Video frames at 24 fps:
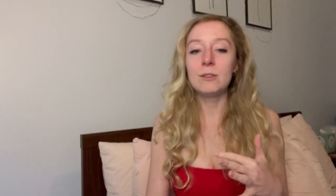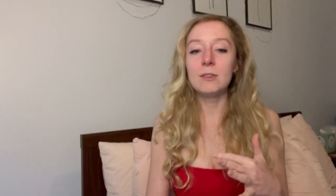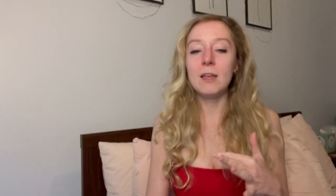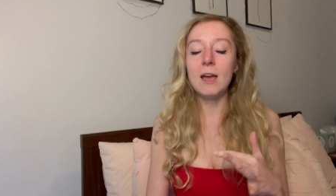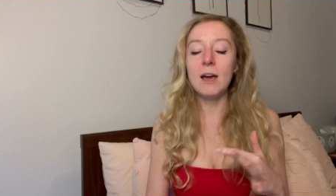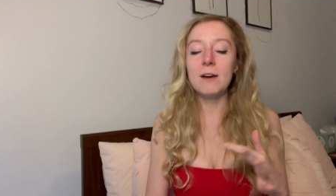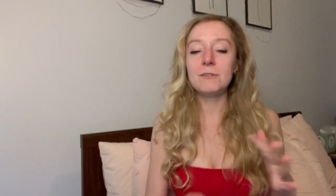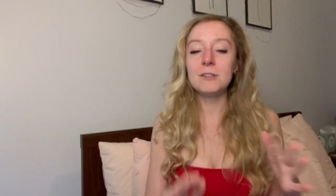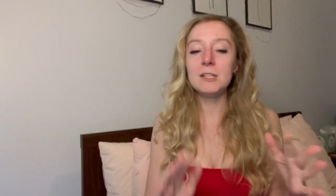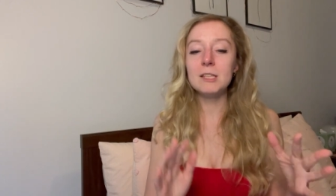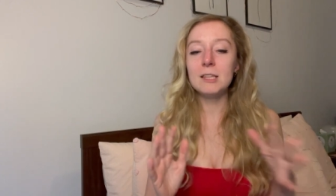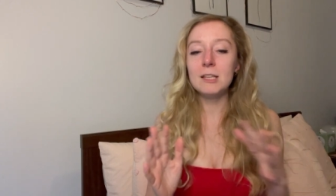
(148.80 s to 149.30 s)

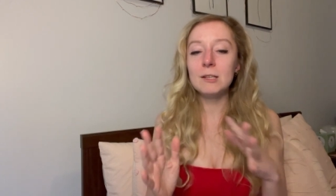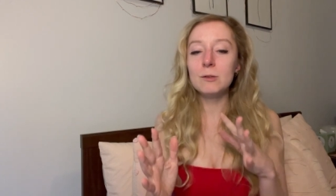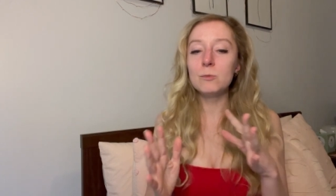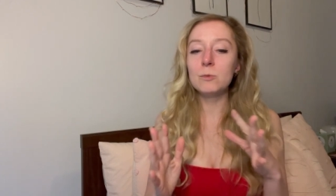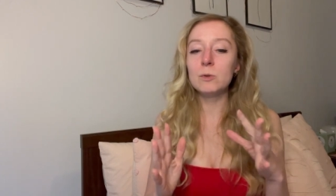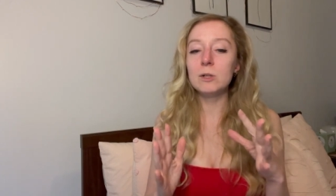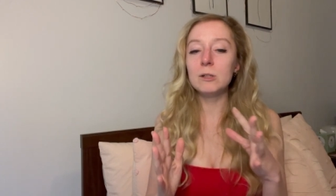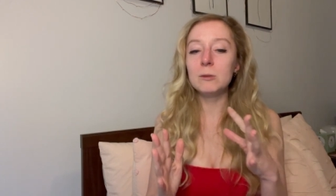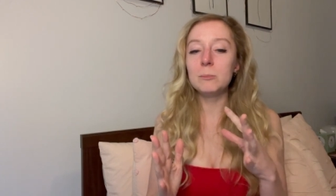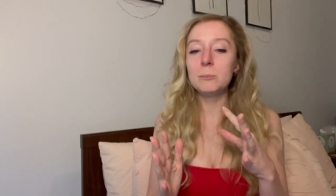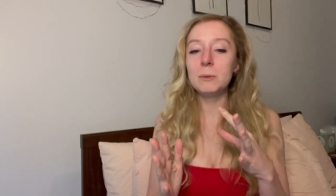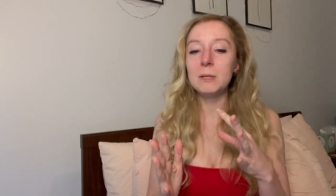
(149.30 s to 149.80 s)
Everything
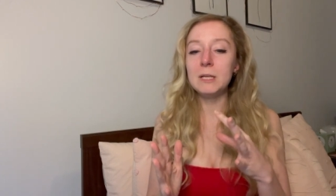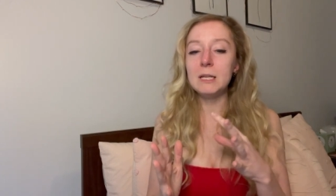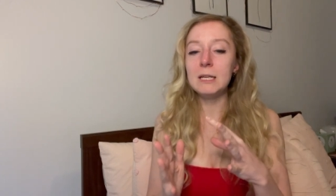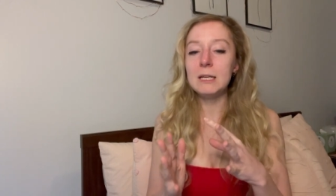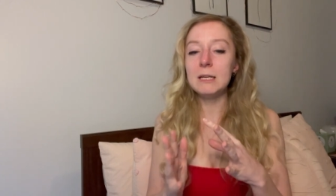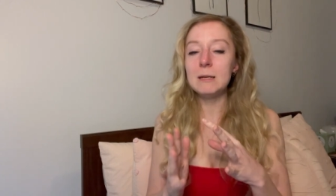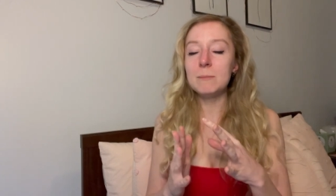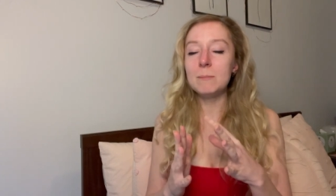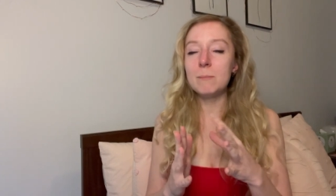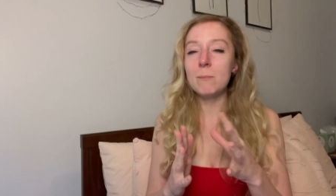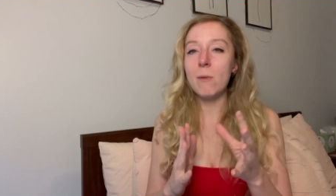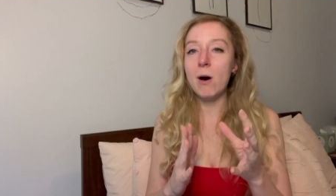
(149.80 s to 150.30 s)
will
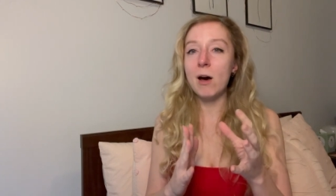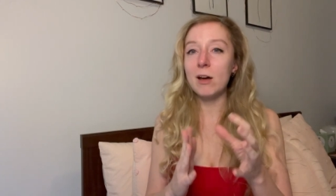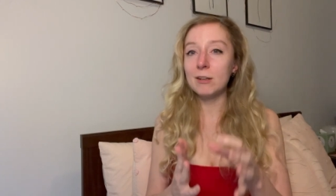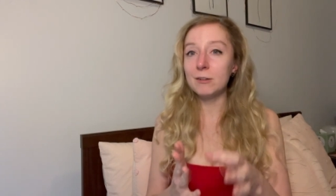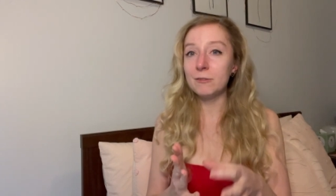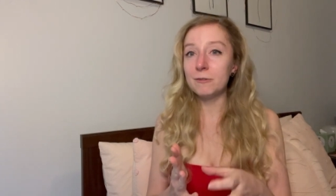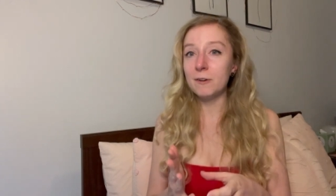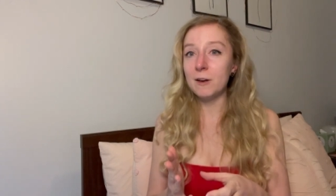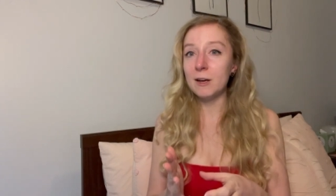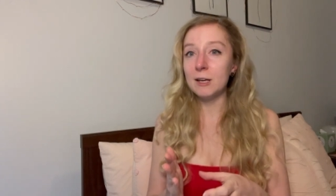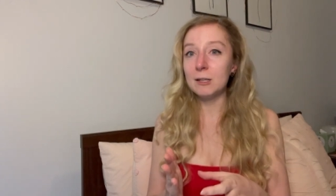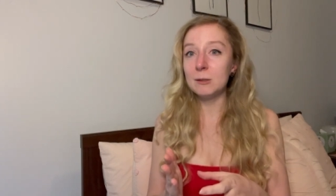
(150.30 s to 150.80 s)
be
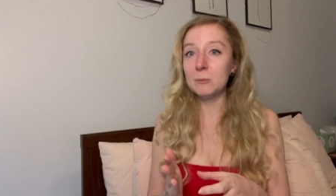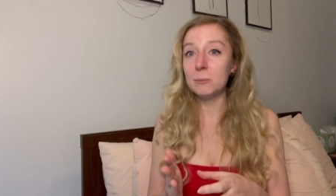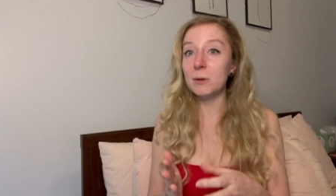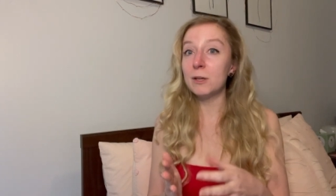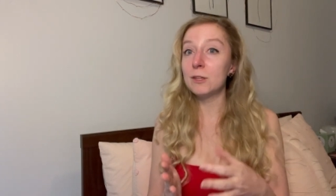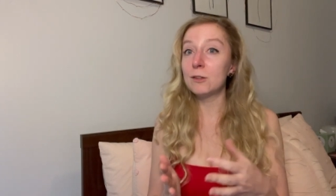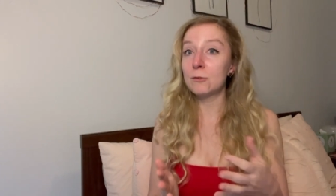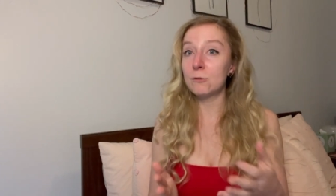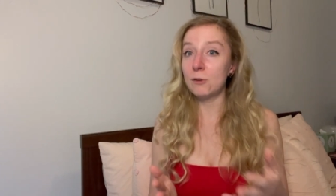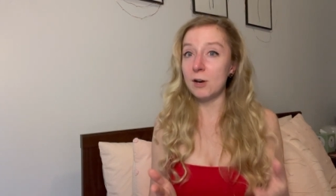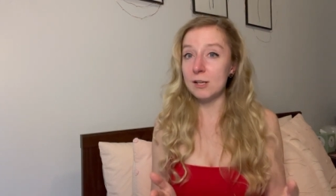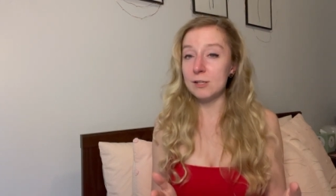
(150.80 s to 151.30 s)
modified by
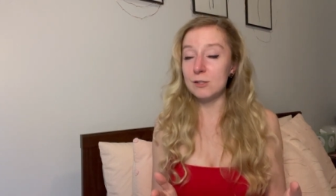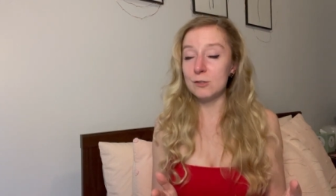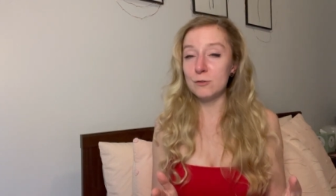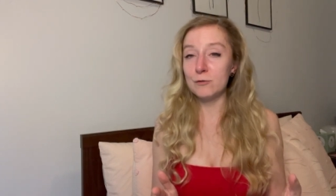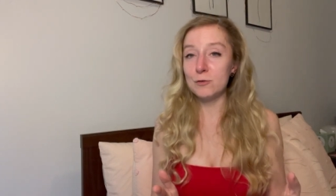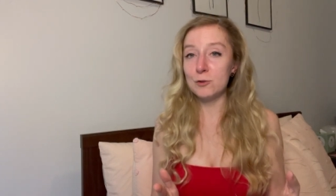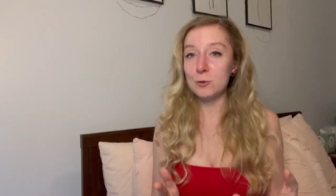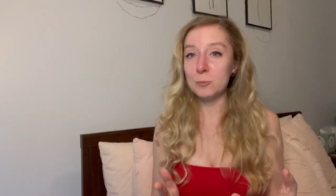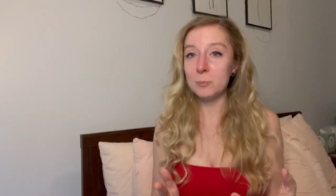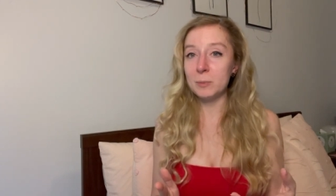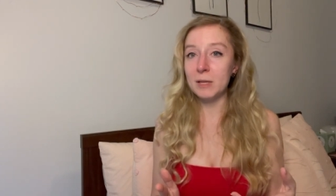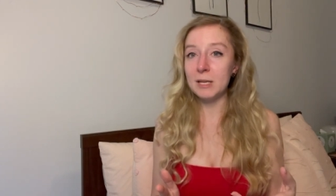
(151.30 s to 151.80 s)
the rest of
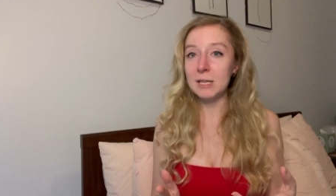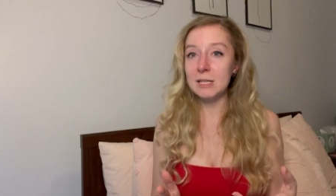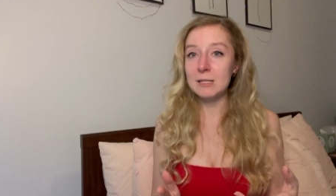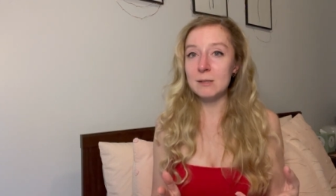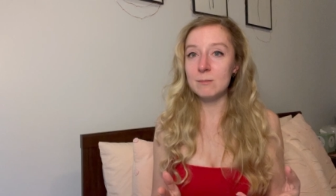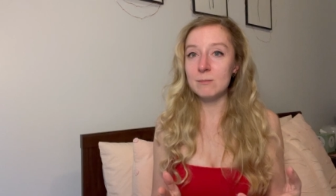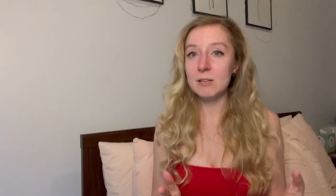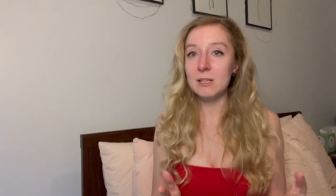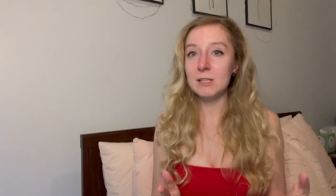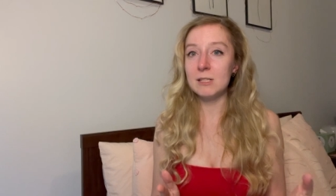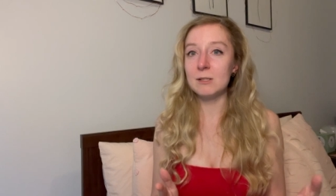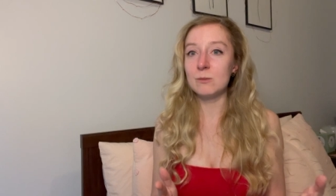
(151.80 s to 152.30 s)
your
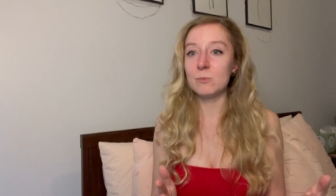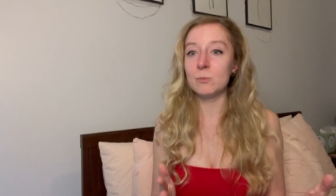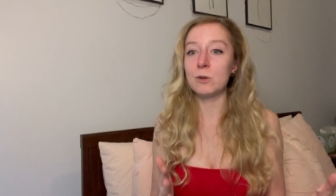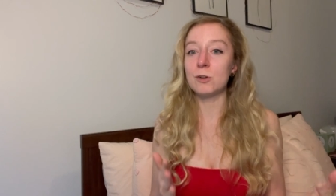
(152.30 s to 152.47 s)
placements.